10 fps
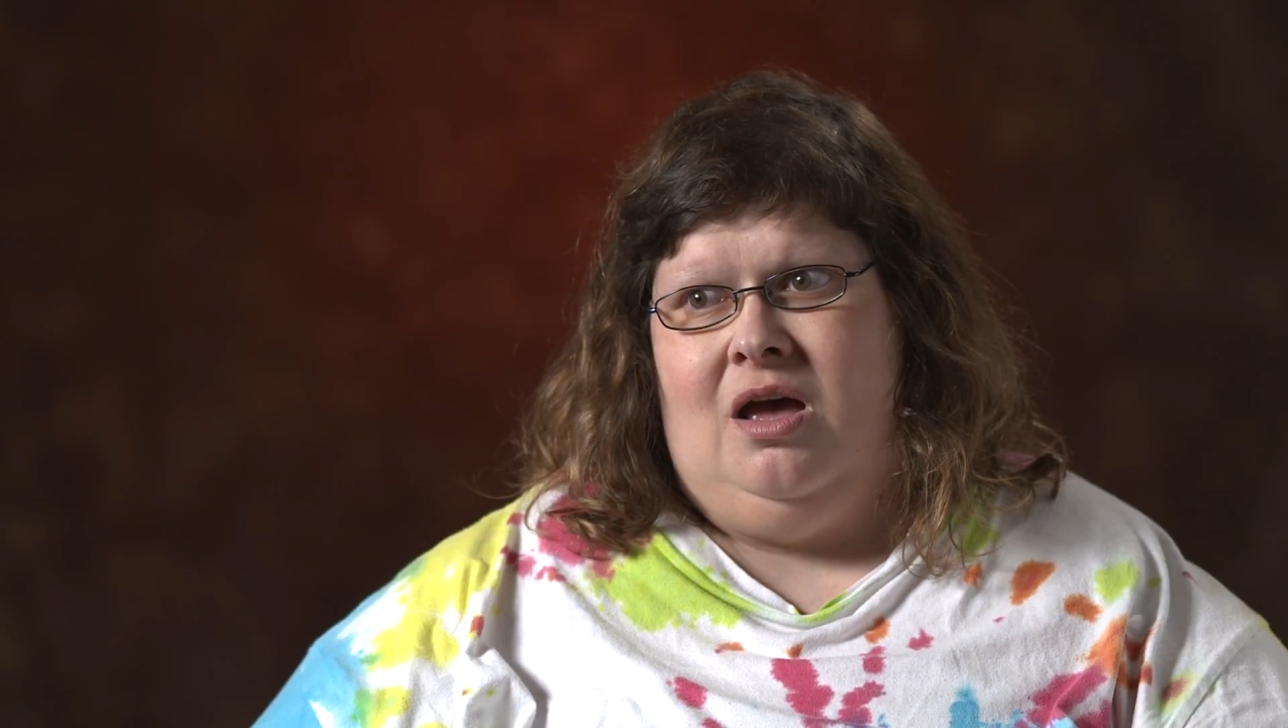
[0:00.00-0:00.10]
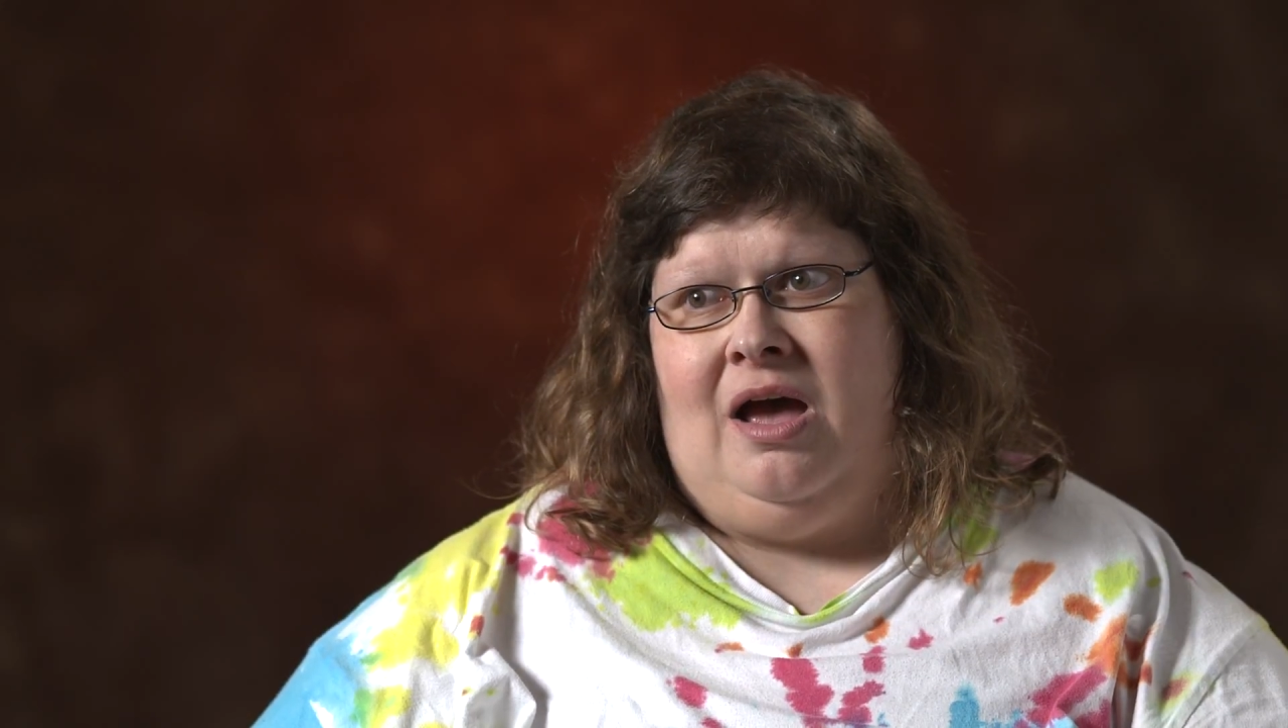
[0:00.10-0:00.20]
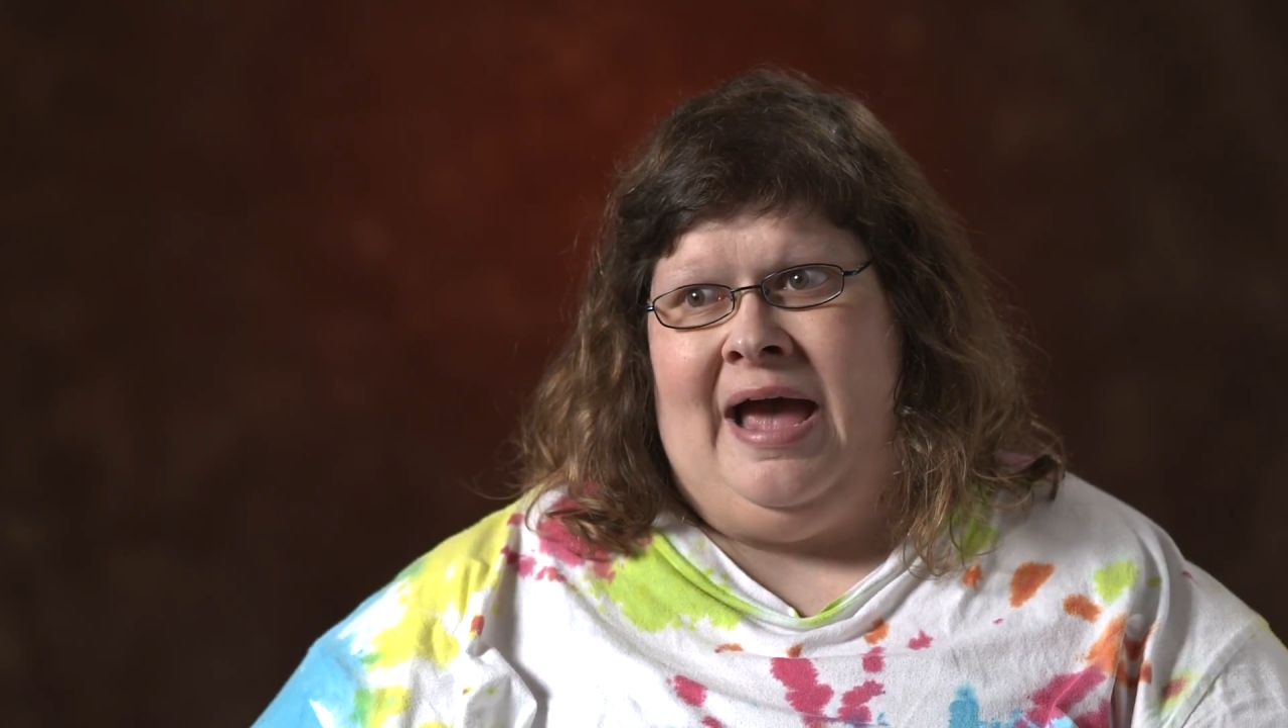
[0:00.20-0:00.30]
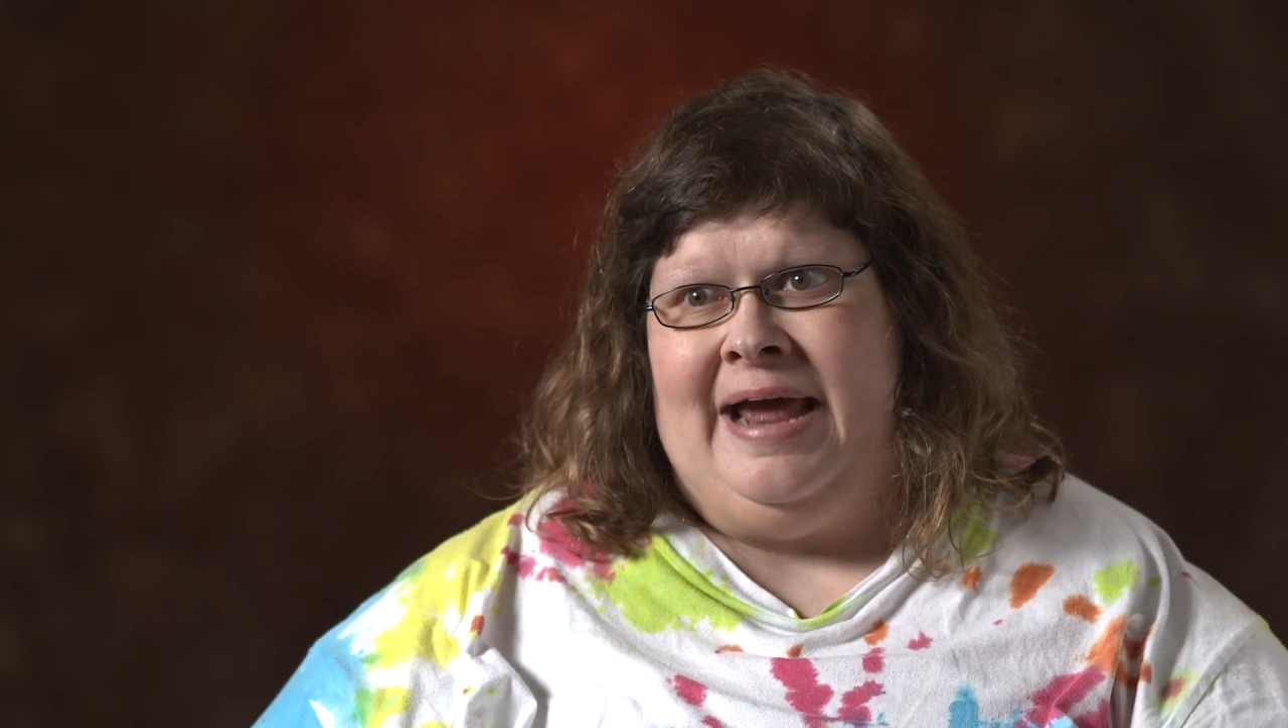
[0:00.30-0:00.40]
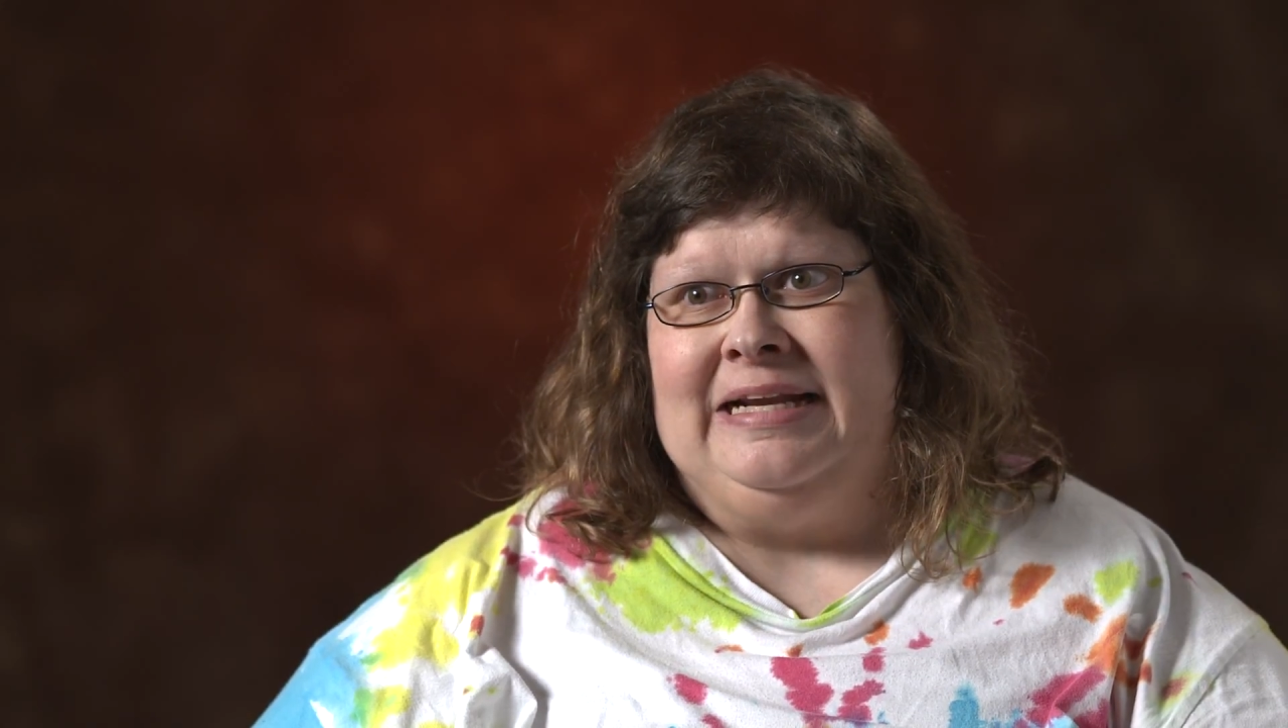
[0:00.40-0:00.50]

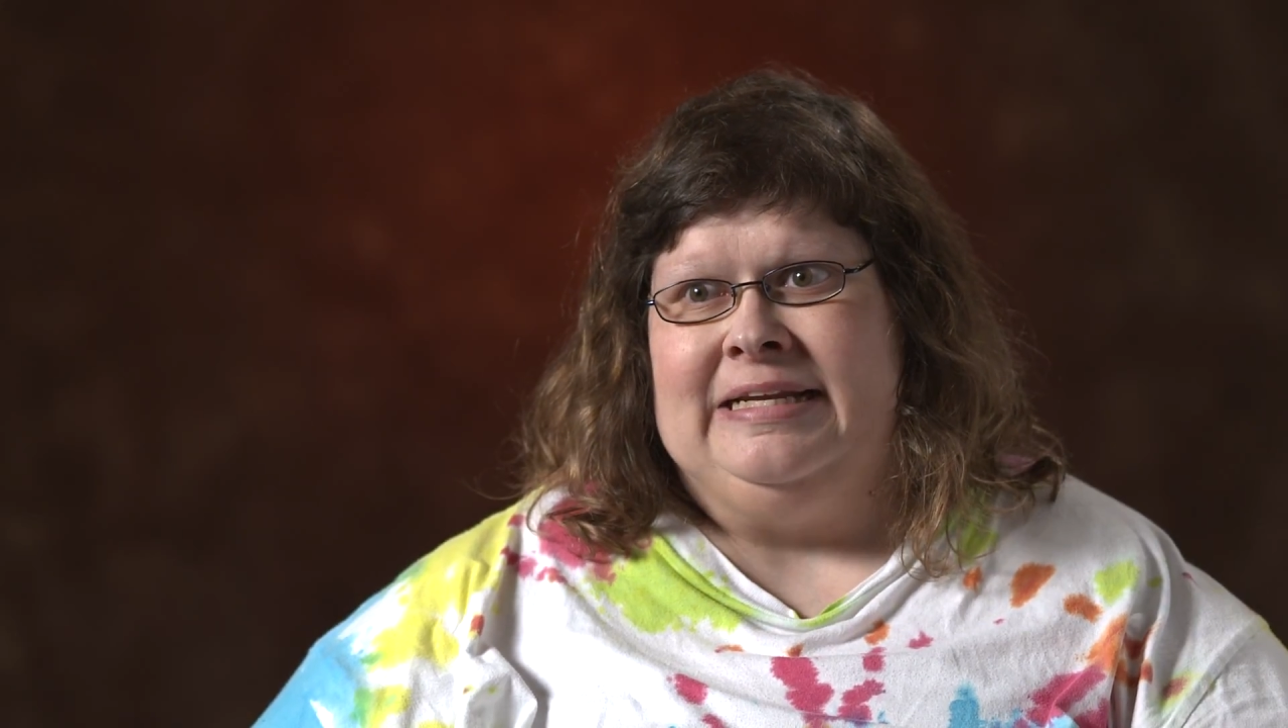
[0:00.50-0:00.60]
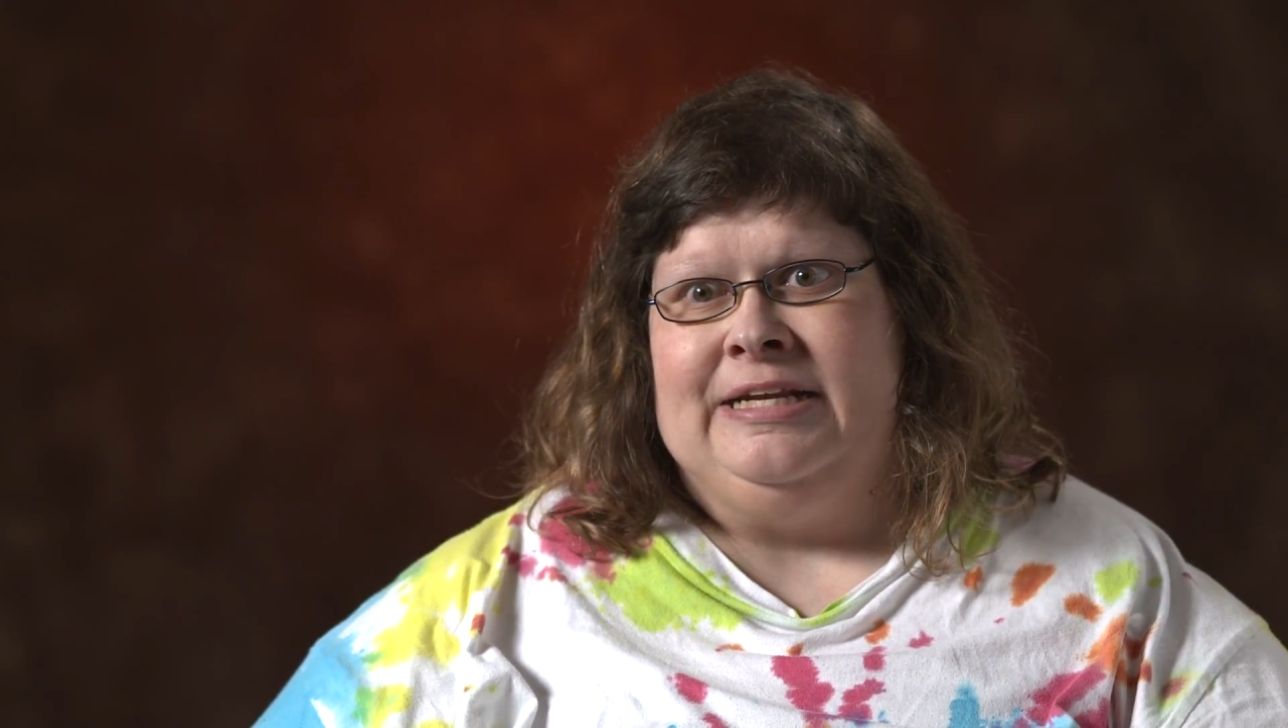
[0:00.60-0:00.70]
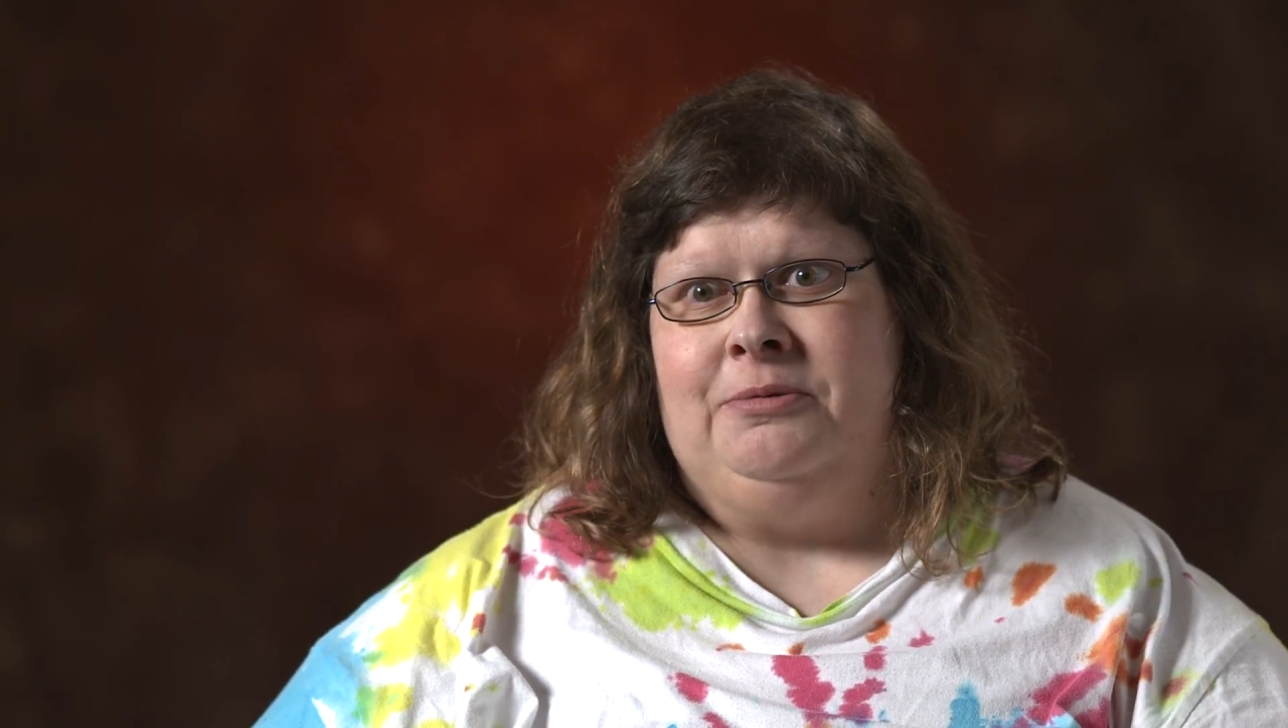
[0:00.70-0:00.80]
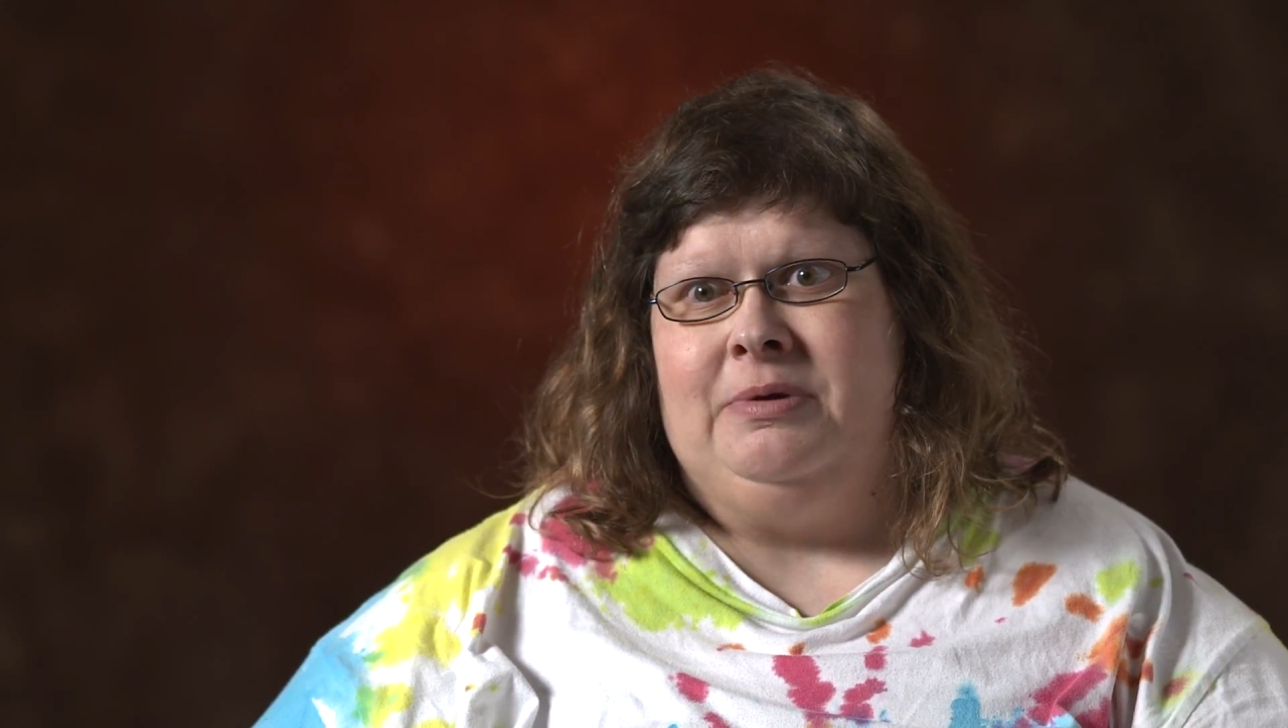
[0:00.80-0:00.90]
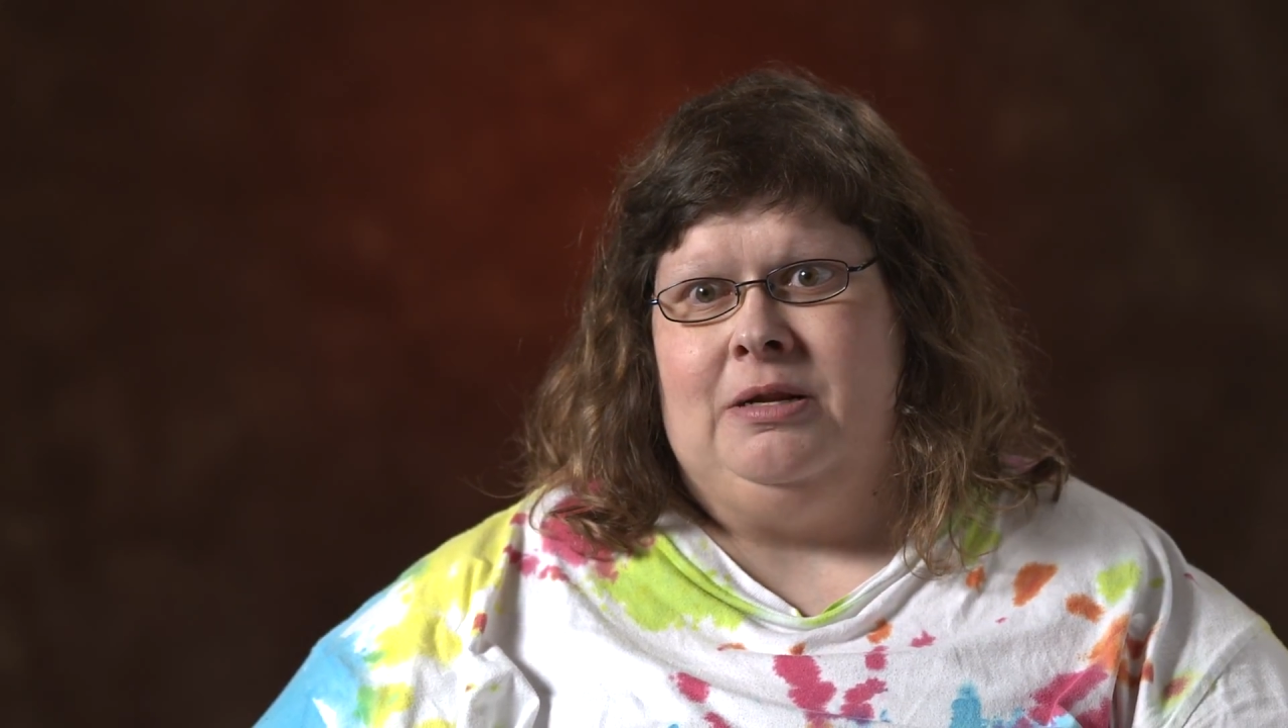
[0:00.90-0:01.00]
I had a
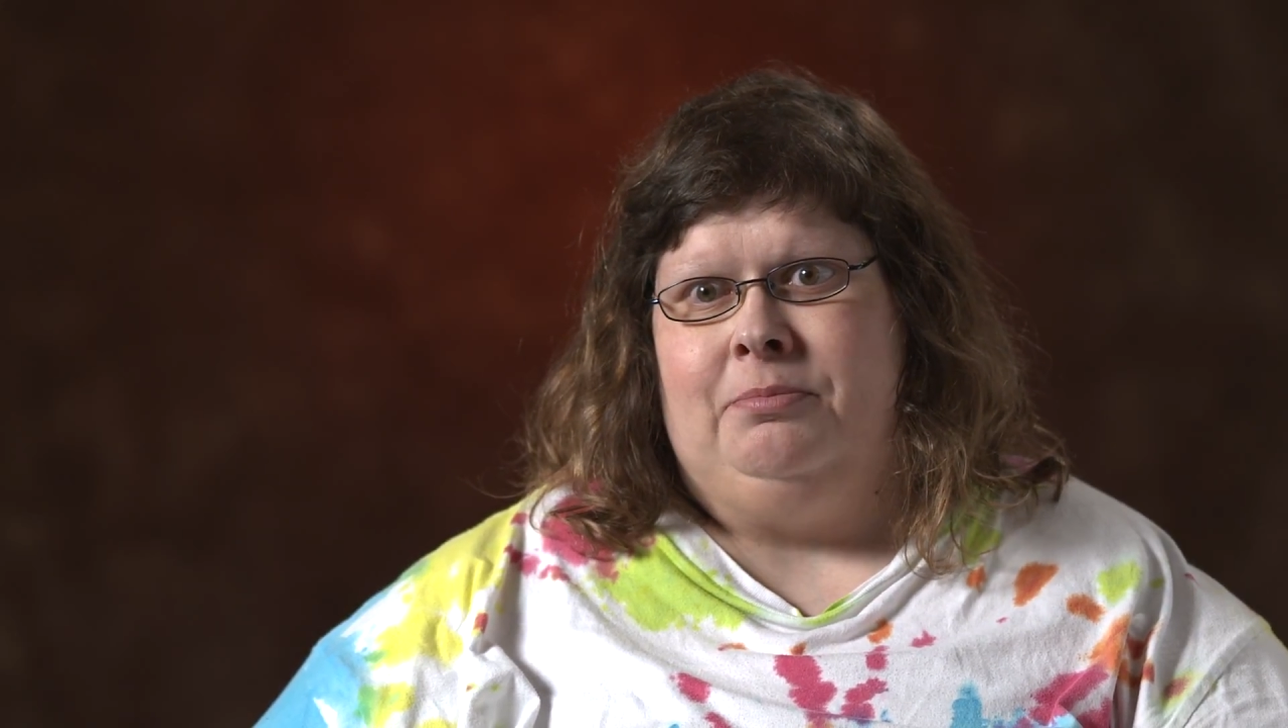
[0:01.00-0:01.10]
little bit